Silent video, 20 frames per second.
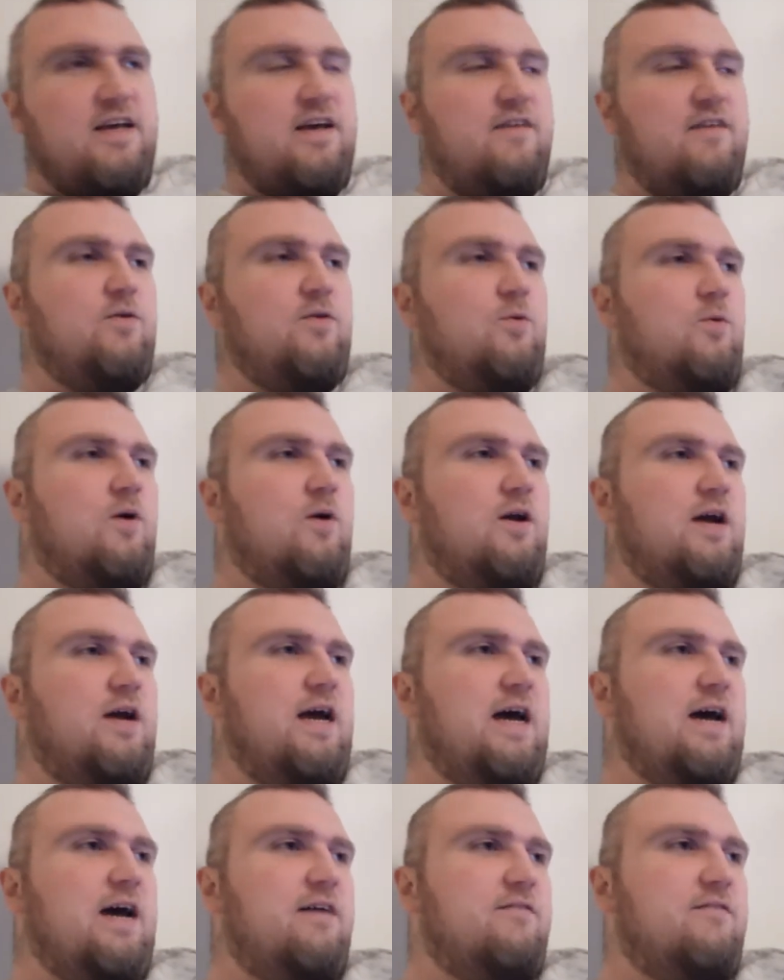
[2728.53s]
if you want to
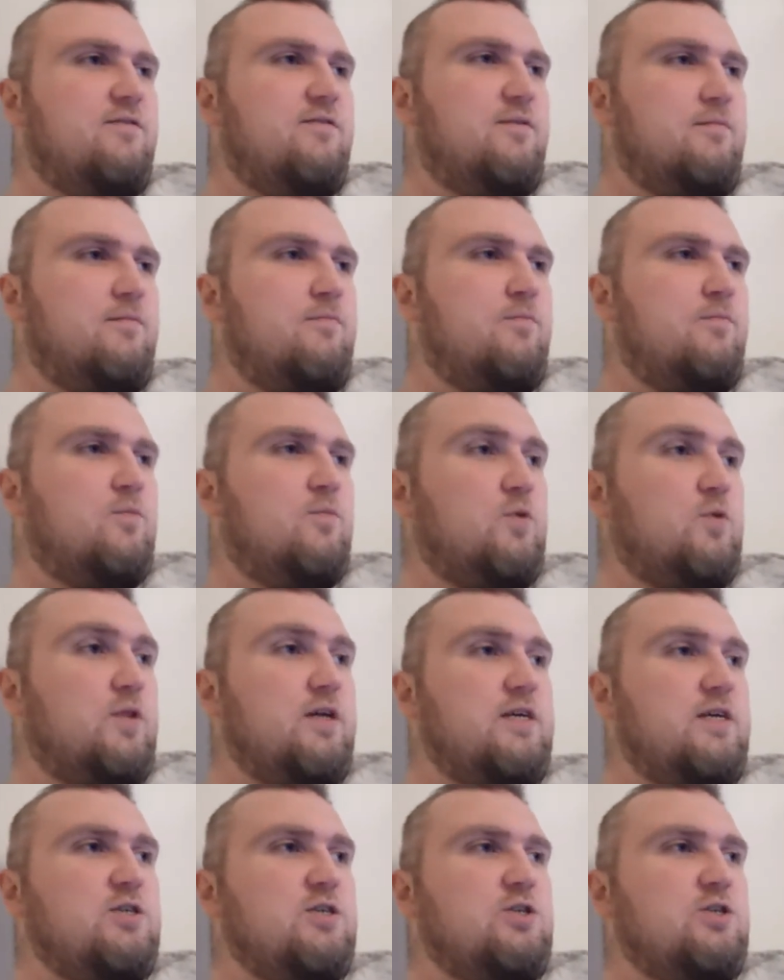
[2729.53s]
have some
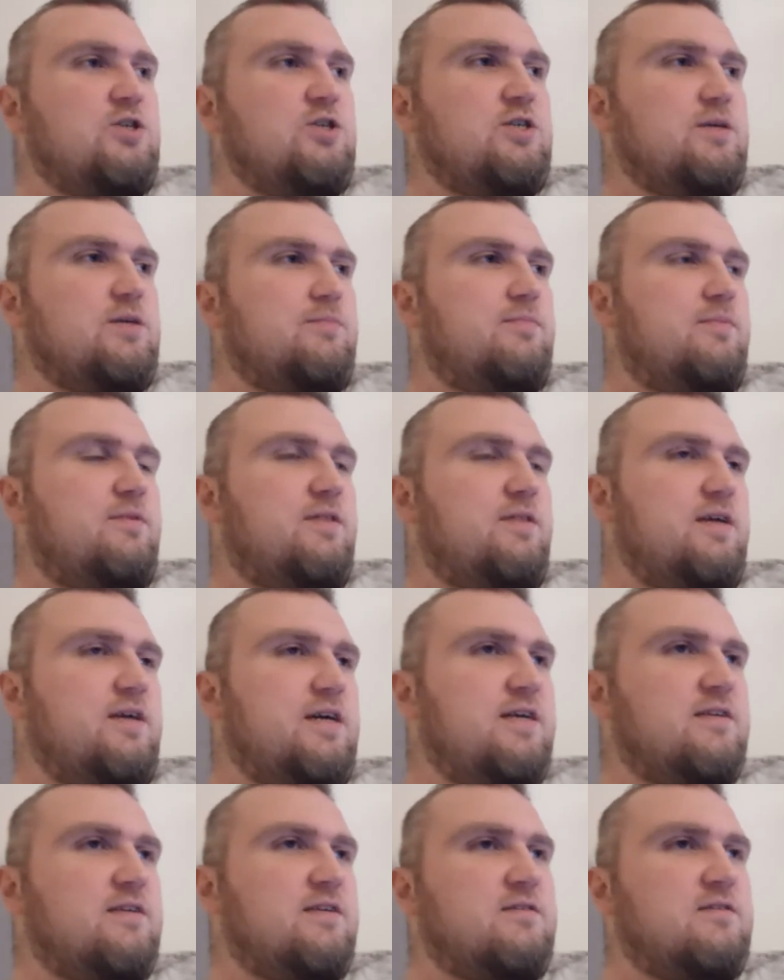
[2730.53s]
relationship
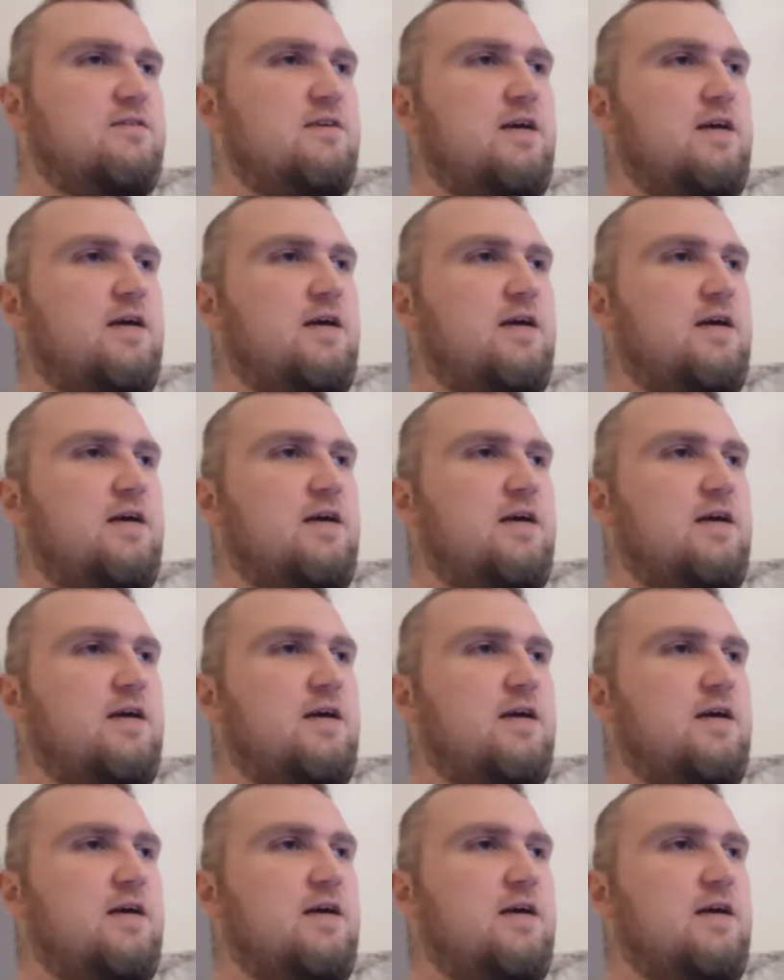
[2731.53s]
things.